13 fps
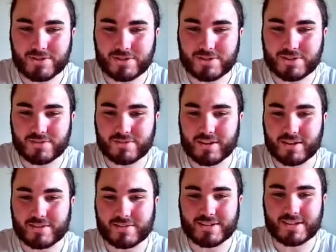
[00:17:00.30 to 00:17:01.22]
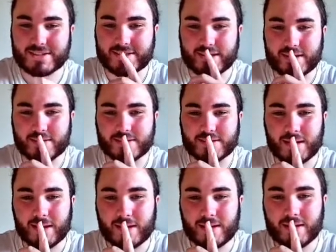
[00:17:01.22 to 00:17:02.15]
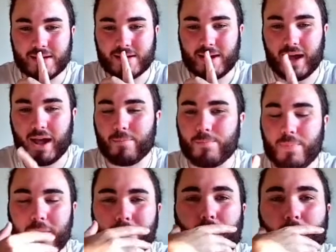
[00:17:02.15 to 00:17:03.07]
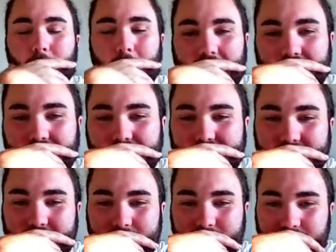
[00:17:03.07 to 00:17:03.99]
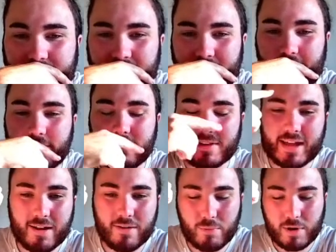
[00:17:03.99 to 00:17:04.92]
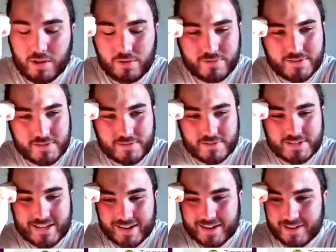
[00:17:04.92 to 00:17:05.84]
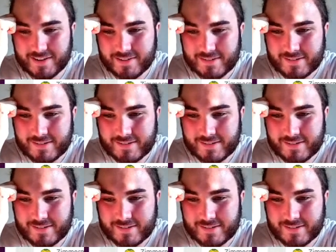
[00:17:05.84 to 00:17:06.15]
just do that because that seems a bit more better, doesn't it? Having Cantwell over Saka.